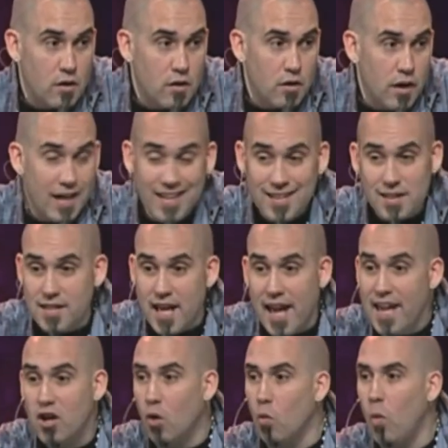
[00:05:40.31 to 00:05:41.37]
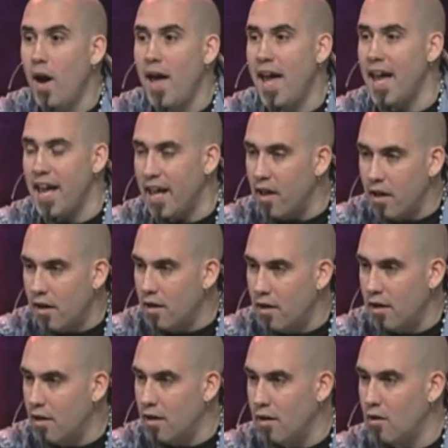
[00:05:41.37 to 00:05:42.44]
he didn't take away
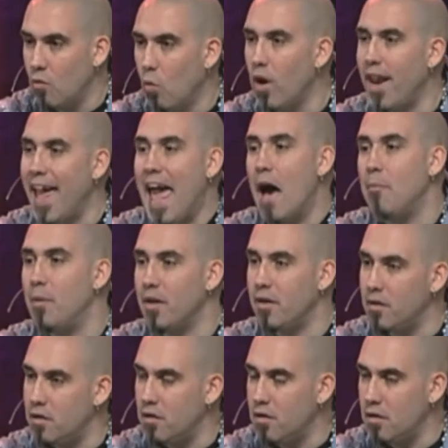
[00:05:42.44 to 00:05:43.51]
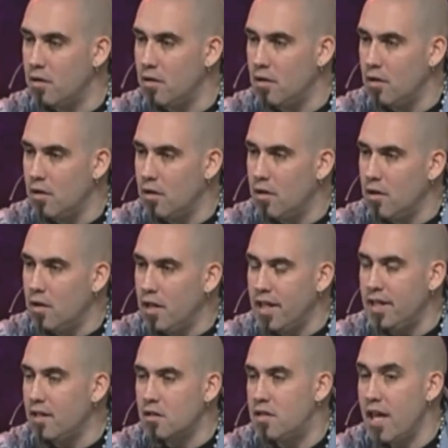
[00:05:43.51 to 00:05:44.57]
what happened. He
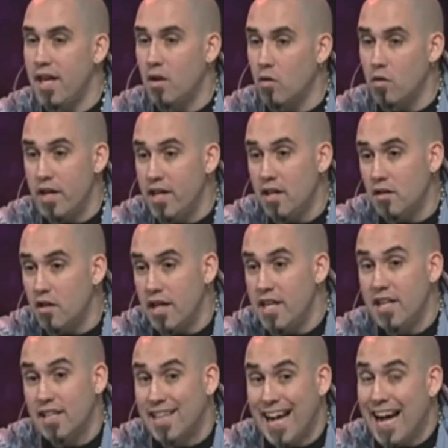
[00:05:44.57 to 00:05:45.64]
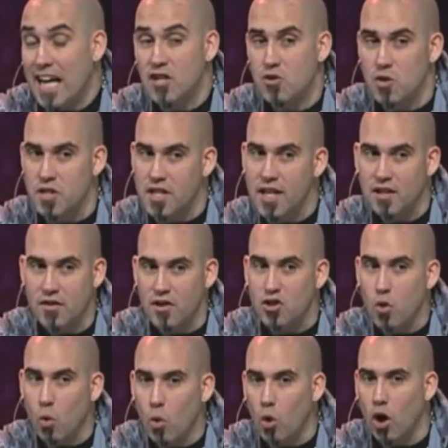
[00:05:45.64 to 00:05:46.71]
didn't contradict the
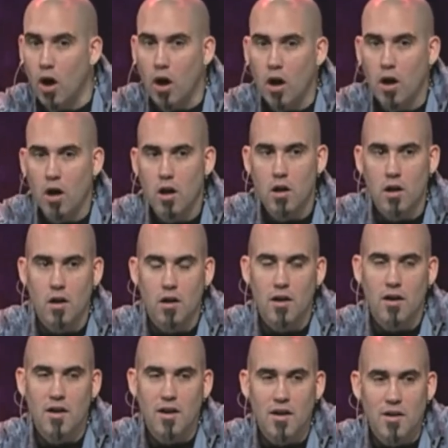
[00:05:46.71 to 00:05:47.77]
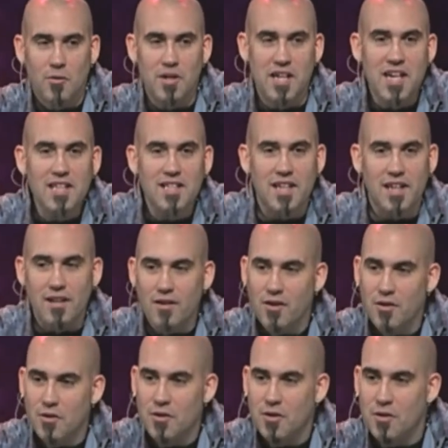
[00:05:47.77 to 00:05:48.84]
Torah. What he did
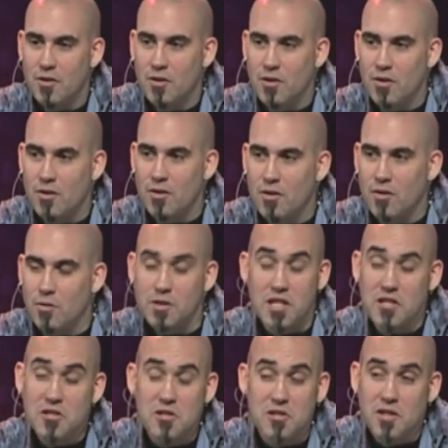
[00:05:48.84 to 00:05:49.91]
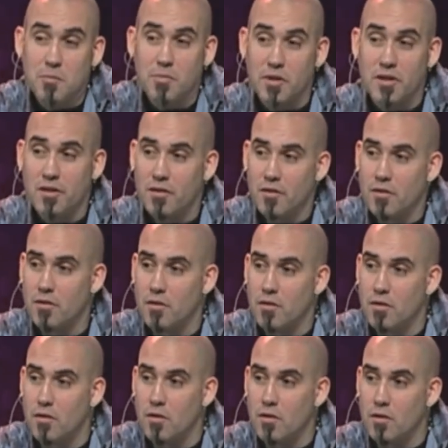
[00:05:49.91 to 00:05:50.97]
was he just simply
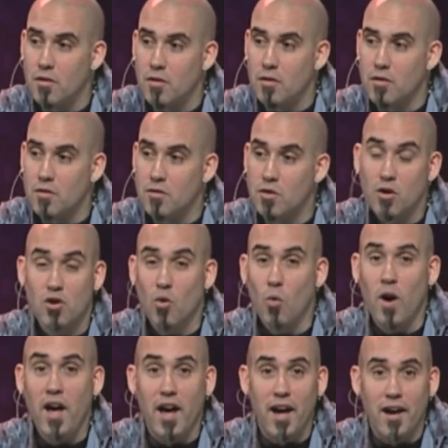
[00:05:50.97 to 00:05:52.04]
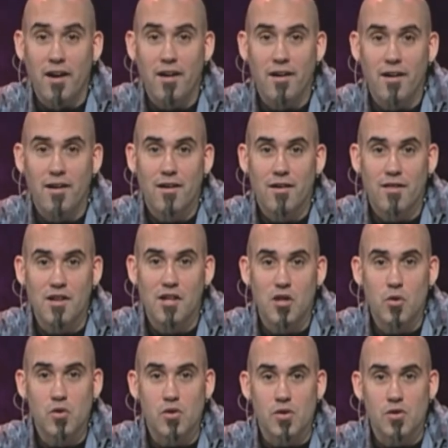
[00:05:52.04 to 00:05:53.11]
took away the
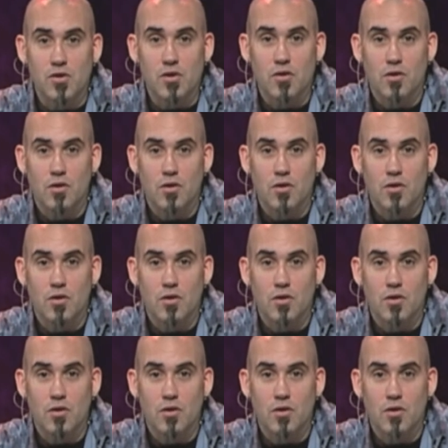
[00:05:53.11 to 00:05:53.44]
accusers.